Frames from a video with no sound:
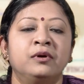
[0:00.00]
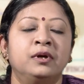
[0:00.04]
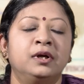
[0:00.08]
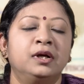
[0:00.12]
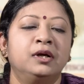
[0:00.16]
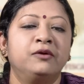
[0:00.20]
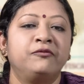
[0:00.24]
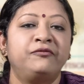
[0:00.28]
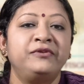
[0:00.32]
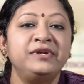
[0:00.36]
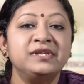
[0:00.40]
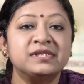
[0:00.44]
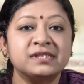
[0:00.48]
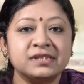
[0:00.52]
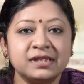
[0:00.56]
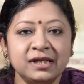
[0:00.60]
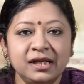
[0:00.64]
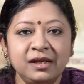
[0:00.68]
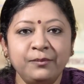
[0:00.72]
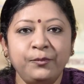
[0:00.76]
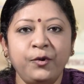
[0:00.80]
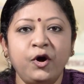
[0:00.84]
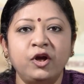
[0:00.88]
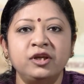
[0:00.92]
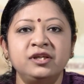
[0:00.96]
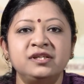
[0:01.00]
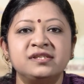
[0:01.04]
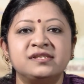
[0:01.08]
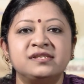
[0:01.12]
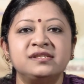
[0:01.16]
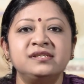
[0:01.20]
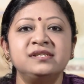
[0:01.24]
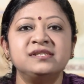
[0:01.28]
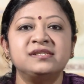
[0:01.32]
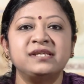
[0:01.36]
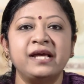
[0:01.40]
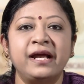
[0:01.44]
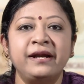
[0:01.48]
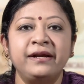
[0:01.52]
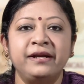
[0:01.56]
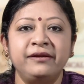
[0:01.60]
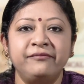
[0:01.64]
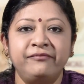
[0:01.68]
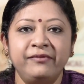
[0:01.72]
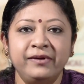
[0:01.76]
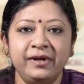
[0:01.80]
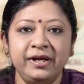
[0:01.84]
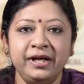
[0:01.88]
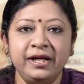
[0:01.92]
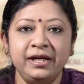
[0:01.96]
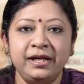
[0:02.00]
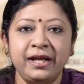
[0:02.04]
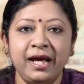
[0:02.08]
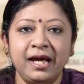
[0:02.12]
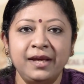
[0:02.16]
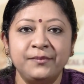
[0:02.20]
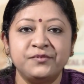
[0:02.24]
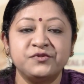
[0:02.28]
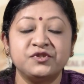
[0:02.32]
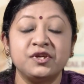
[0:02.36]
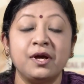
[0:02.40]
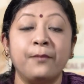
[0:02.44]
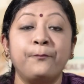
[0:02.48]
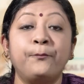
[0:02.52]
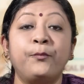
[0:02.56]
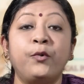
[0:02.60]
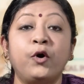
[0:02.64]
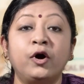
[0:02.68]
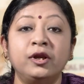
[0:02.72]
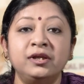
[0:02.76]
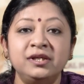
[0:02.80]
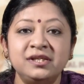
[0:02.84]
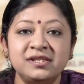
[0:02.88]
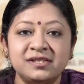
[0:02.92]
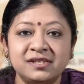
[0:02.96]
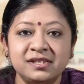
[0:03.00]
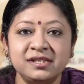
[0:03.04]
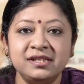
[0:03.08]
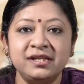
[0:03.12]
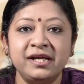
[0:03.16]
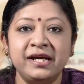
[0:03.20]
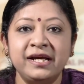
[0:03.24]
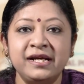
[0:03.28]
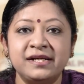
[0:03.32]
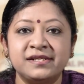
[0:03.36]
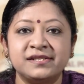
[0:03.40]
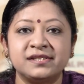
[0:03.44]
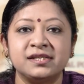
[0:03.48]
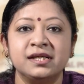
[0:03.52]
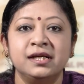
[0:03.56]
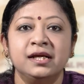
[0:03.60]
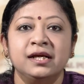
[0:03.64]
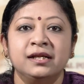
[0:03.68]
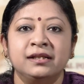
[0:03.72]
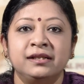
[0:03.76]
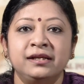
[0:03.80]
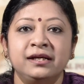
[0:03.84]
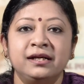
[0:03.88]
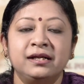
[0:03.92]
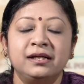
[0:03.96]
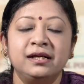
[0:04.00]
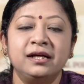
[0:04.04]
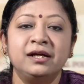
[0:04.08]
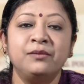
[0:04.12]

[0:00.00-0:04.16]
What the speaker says: fiscal policies and different types of policy rates. There are